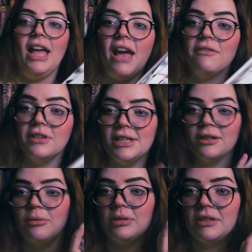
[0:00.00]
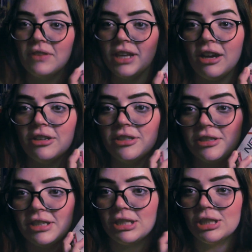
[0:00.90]
Every single one of the
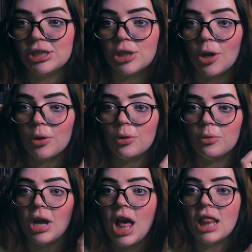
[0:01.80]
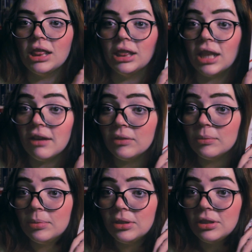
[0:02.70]
characters is so
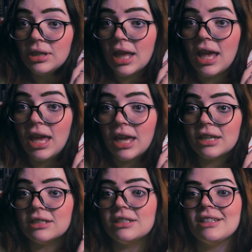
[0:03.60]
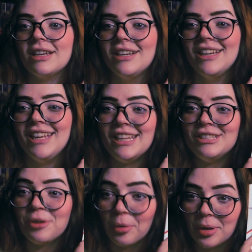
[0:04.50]
lovable and
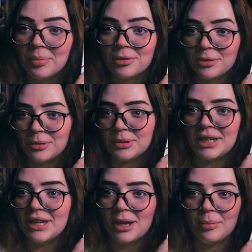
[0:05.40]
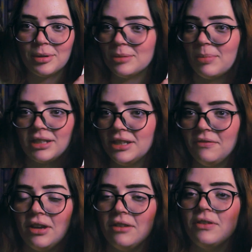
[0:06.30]
enjoyable to read their
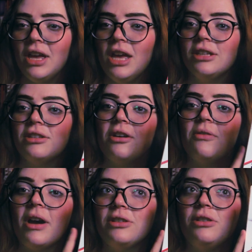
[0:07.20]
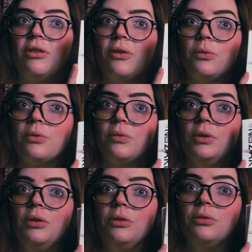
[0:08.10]
perspective of. So as you go
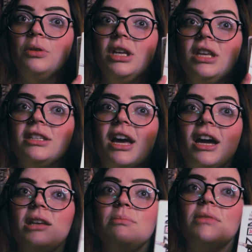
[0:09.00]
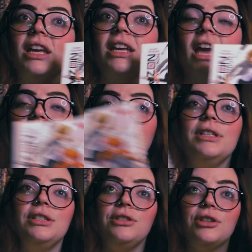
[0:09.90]
through time, like
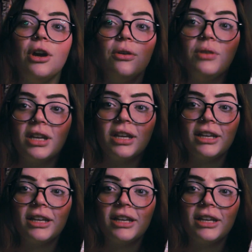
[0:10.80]
every joke